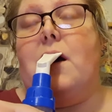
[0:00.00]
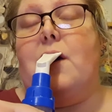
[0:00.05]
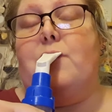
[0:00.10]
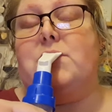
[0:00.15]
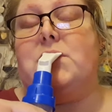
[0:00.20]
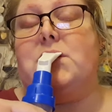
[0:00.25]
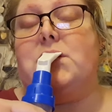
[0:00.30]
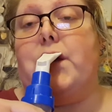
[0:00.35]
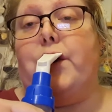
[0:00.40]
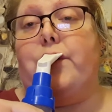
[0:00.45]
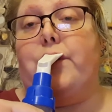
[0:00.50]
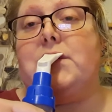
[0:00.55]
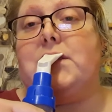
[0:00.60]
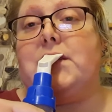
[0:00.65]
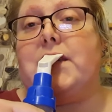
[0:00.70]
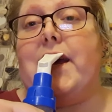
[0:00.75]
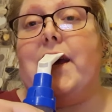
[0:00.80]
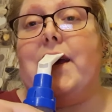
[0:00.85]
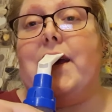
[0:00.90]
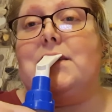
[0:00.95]
I'm so
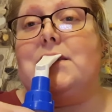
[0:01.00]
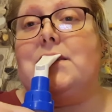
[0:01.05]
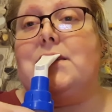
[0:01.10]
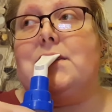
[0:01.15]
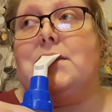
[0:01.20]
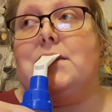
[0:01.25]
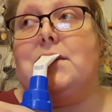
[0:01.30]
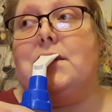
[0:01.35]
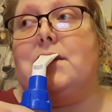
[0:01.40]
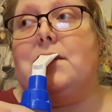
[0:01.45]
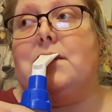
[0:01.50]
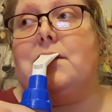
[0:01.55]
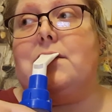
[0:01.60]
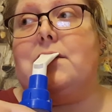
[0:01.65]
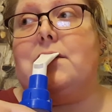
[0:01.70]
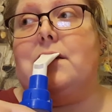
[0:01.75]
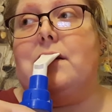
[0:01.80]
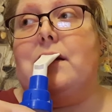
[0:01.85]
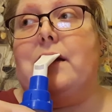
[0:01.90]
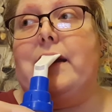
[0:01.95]
scared
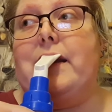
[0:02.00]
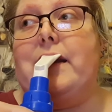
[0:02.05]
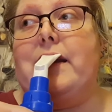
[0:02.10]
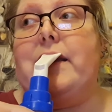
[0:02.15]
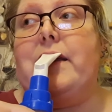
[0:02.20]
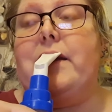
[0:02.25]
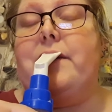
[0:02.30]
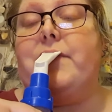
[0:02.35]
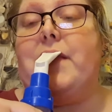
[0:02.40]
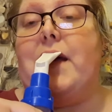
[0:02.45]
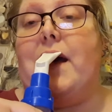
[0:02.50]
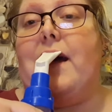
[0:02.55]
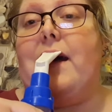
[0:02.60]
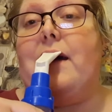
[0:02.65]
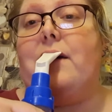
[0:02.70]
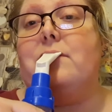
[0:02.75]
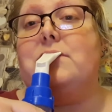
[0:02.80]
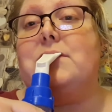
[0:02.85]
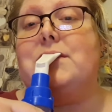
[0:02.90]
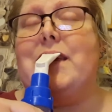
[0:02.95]
to leave the
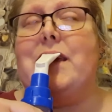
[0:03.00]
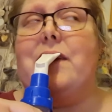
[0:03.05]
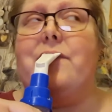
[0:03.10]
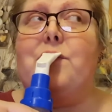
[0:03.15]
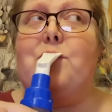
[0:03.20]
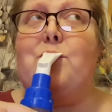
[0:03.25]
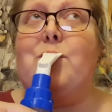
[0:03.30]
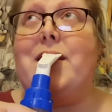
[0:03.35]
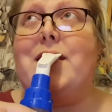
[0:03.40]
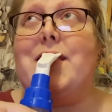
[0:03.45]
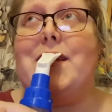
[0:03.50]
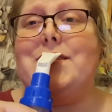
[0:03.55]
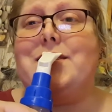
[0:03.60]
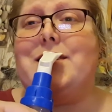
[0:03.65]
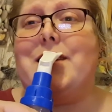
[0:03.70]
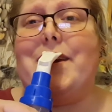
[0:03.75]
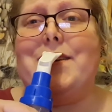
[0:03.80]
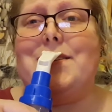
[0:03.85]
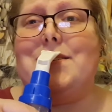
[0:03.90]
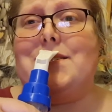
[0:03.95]
house. Even when they
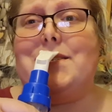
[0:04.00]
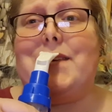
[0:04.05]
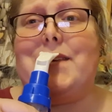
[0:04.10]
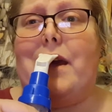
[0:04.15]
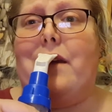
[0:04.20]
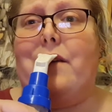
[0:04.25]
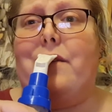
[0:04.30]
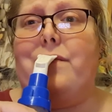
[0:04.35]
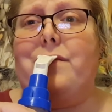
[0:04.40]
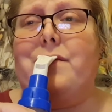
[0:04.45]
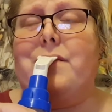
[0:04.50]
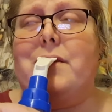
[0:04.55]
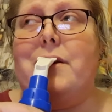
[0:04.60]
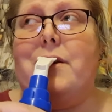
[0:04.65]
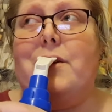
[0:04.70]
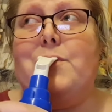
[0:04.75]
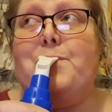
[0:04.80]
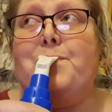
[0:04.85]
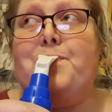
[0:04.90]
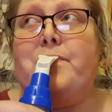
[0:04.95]
say it's safe,
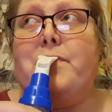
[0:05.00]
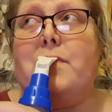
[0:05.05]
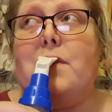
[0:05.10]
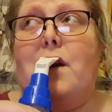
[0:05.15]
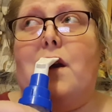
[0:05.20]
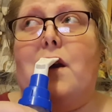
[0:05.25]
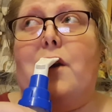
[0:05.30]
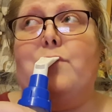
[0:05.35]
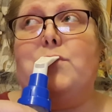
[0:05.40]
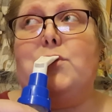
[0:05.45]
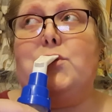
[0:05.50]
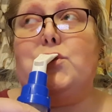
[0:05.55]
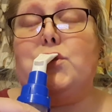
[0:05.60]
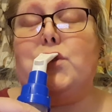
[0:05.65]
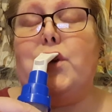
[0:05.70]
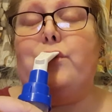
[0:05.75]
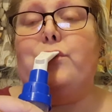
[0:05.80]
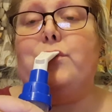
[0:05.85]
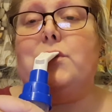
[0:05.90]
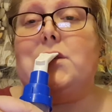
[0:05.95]
I'm
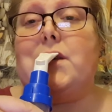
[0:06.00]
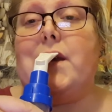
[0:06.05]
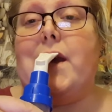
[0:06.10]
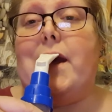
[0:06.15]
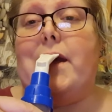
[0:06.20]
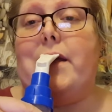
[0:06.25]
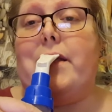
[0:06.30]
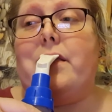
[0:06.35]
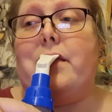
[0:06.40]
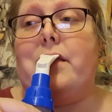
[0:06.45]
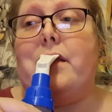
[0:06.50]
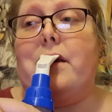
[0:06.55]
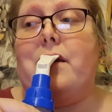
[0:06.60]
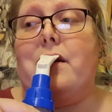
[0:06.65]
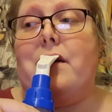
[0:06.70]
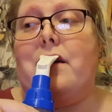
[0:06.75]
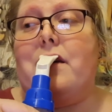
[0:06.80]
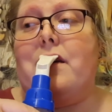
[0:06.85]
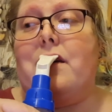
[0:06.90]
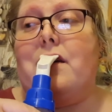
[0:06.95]
so scared
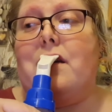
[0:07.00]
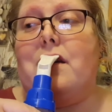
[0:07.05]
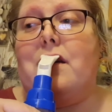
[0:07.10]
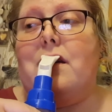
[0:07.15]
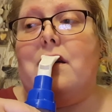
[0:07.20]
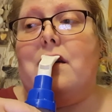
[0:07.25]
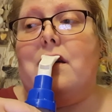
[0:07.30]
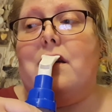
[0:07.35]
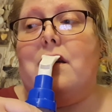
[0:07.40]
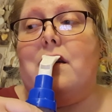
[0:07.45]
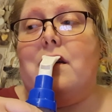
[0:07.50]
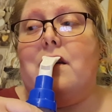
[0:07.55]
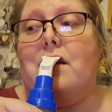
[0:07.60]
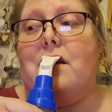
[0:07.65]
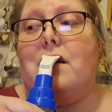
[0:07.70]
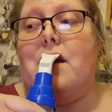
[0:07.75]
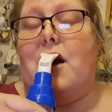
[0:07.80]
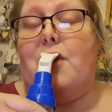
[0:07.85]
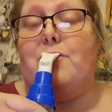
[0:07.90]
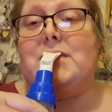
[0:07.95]
that
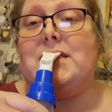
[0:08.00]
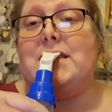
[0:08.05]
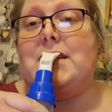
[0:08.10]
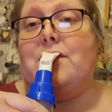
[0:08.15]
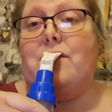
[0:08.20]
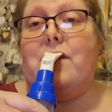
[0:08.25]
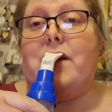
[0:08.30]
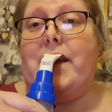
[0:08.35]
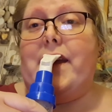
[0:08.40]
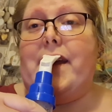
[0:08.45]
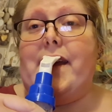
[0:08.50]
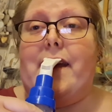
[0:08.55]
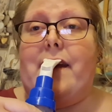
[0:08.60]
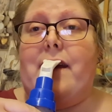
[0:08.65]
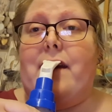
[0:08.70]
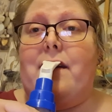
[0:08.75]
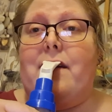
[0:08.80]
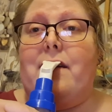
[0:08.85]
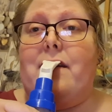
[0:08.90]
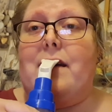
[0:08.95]
I'm still going to get
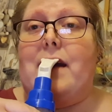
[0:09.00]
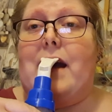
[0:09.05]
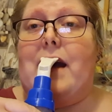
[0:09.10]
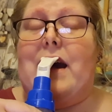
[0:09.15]
it.